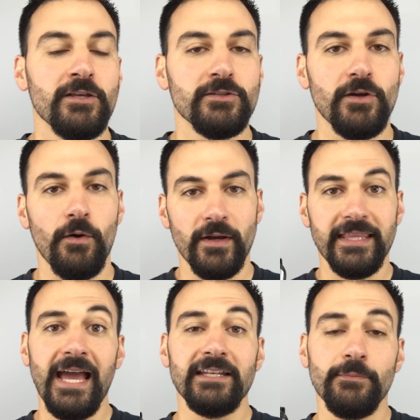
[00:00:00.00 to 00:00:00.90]
So in
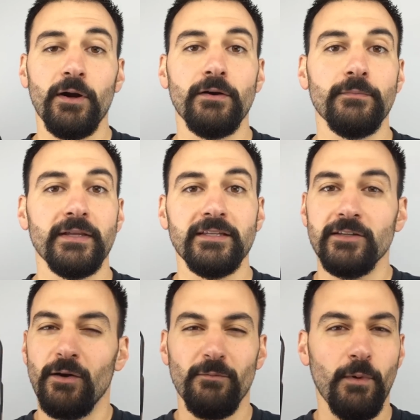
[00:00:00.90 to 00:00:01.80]
that department,
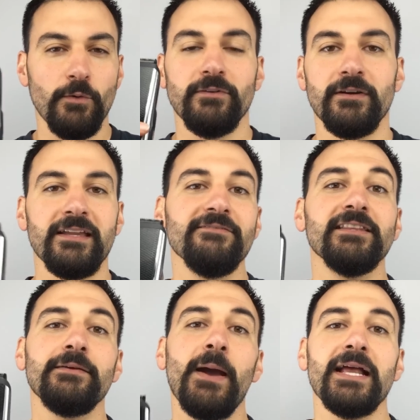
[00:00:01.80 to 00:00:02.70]
you know, both are
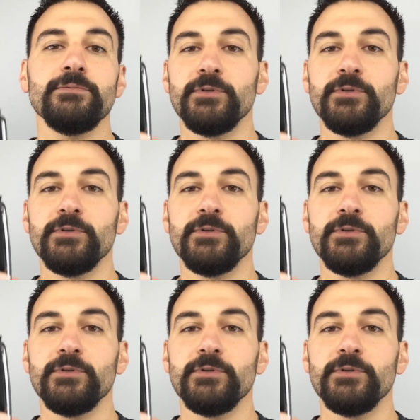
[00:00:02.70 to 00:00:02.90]
evenly matched,